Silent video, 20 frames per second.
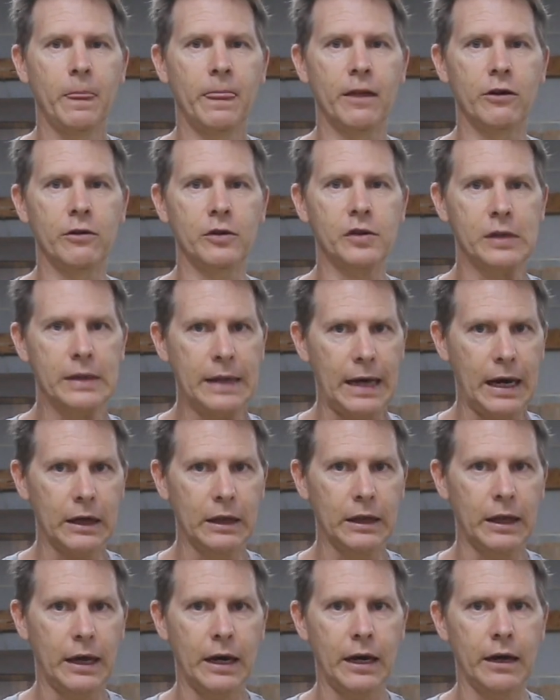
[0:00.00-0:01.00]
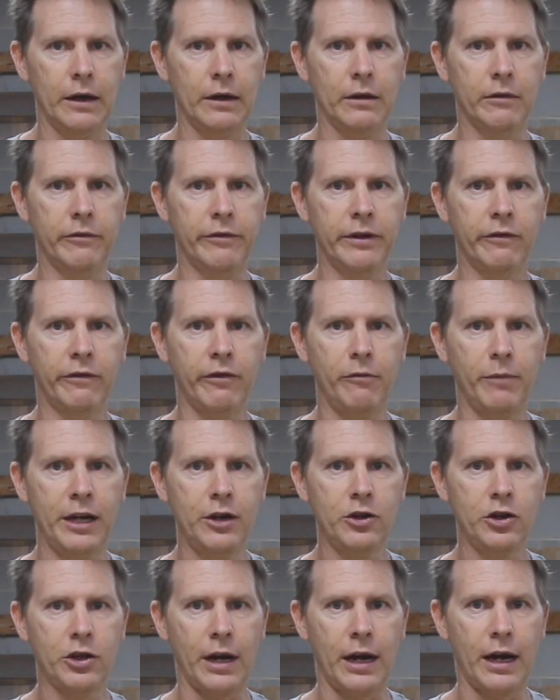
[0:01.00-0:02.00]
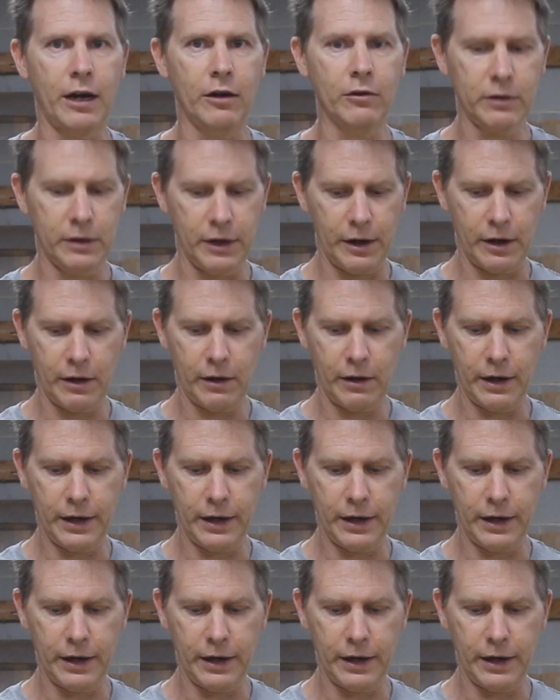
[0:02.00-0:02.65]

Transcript: There's not a lot of information out there,